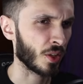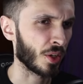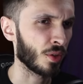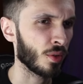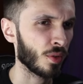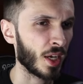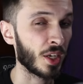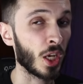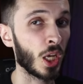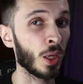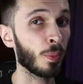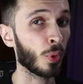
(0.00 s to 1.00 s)
though, and
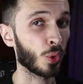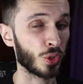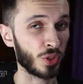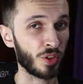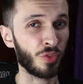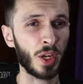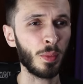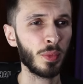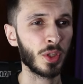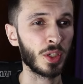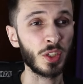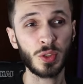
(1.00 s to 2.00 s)
her portrait frame,
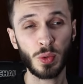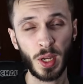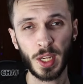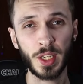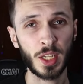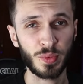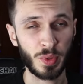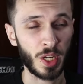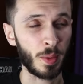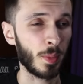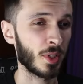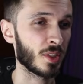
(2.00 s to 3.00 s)
that is quite a nice one
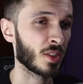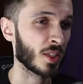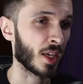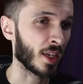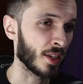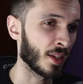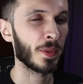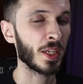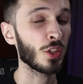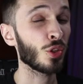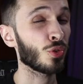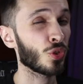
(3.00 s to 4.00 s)
I must say,
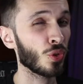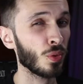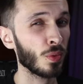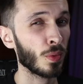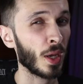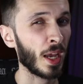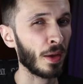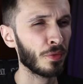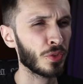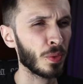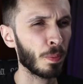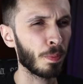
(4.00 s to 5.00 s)
then you do
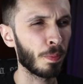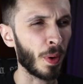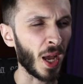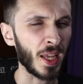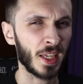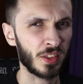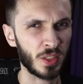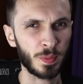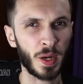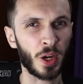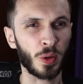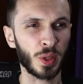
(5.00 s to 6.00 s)
have to buy it
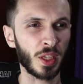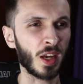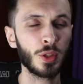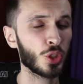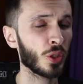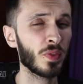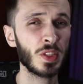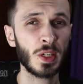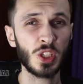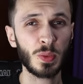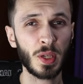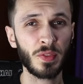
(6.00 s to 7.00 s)
apparently. I'm not sure if it's
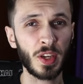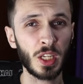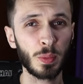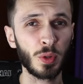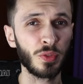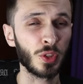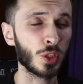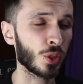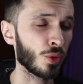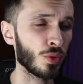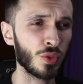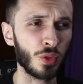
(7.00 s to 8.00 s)
going to be available for
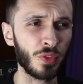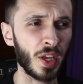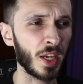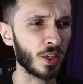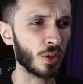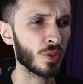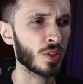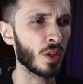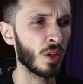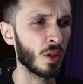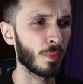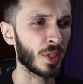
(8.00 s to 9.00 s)
clues or for echoes,
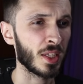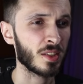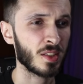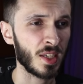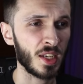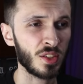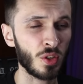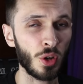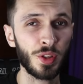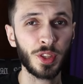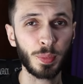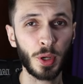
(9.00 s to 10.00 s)
but it says
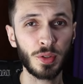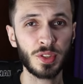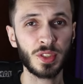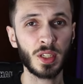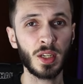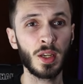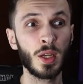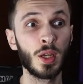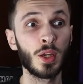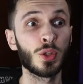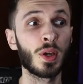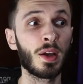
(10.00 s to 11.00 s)
on the poster
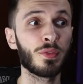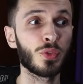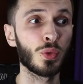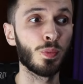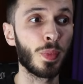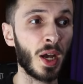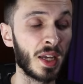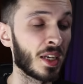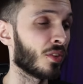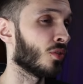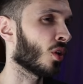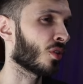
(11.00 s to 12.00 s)
you have to buy
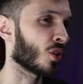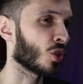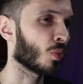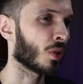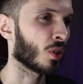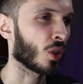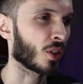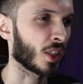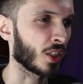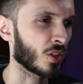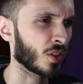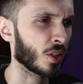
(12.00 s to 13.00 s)
it, not that you unlock
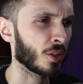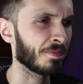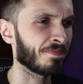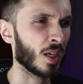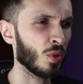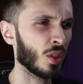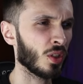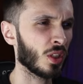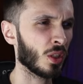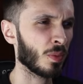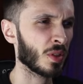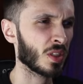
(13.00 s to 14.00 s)
it. So I'm a
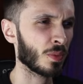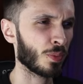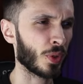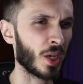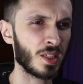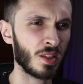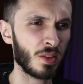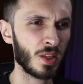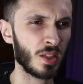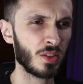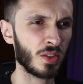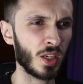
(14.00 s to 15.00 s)
little bit surprised at
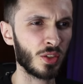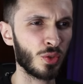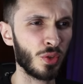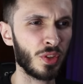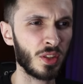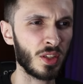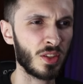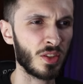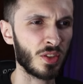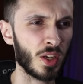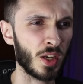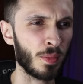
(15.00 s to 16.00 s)
this. I do think this
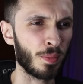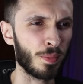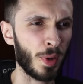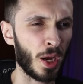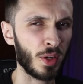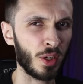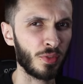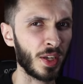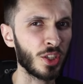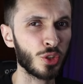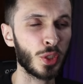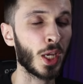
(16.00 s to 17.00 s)
is a barrier of
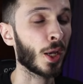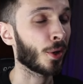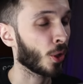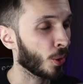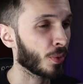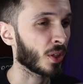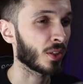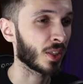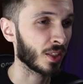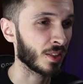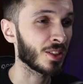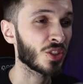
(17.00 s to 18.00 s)
entry. I hope that
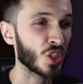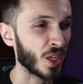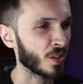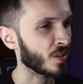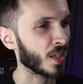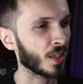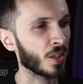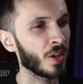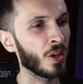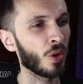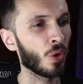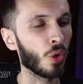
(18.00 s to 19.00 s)
NetEase changes that
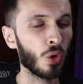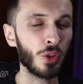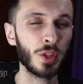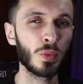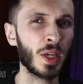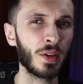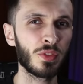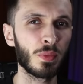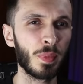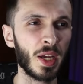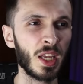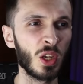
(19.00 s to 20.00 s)
or that we have to
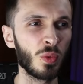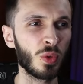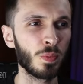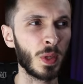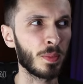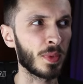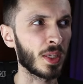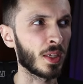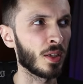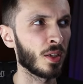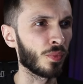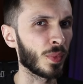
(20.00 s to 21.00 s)
buy it with
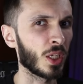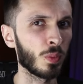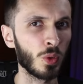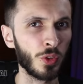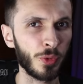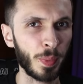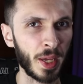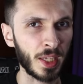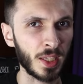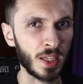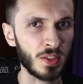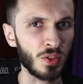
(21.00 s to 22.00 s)
maybe minimal
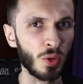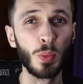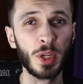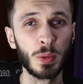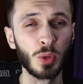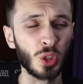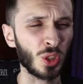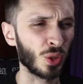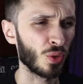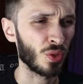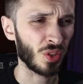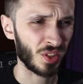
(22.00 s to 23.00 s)
spyglasses or minimal
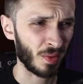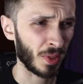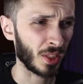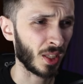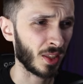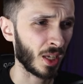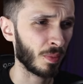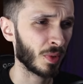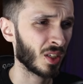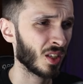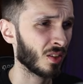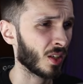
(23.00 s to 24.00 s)
clues or something like that
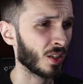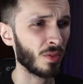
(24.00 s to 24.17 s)
because I